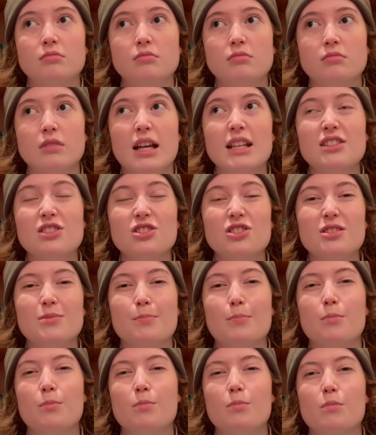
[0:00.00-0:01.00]
it's just
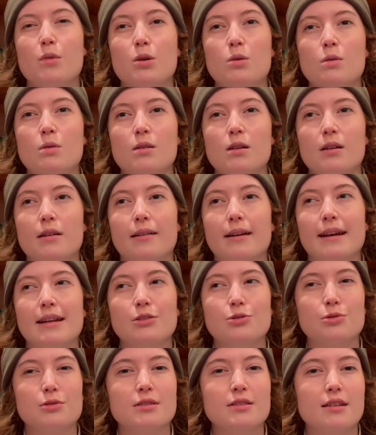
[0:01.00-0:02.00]
more
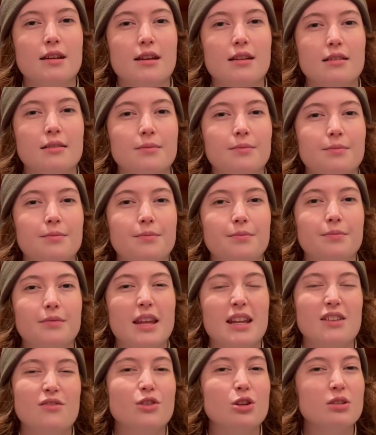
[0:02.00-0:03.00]
interesting
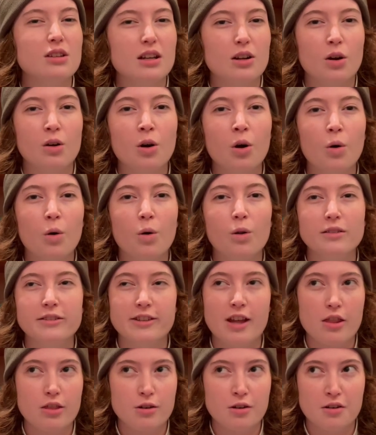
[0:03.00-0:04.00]
than if you did a whole
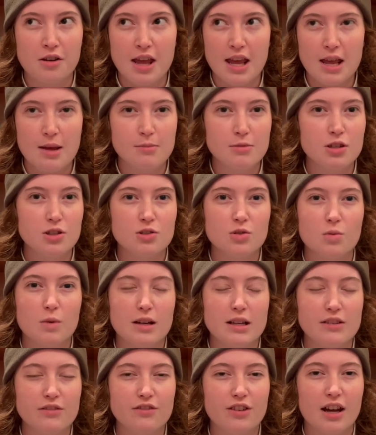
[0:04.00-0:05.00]
nother game to
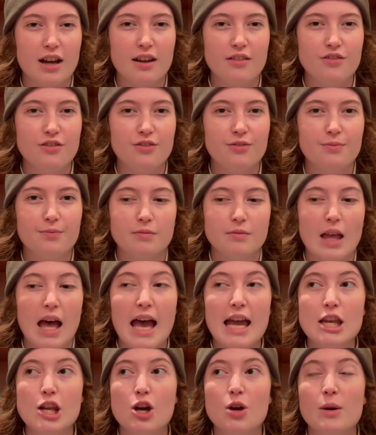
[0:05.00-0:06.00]
25.
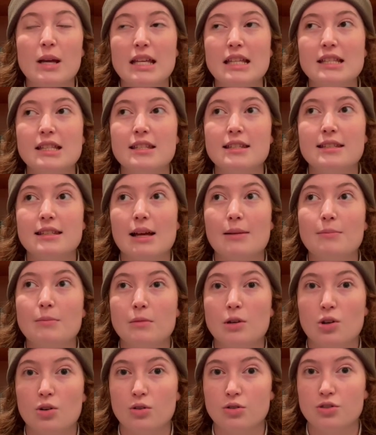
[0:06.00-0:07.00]
I know in some
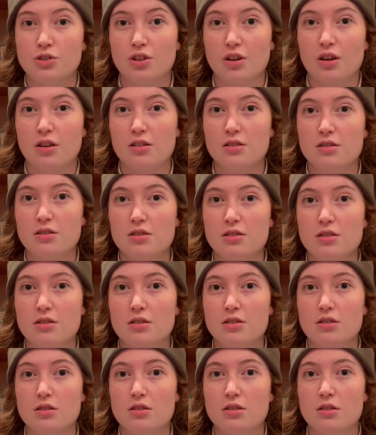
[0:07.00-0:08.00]
cultures,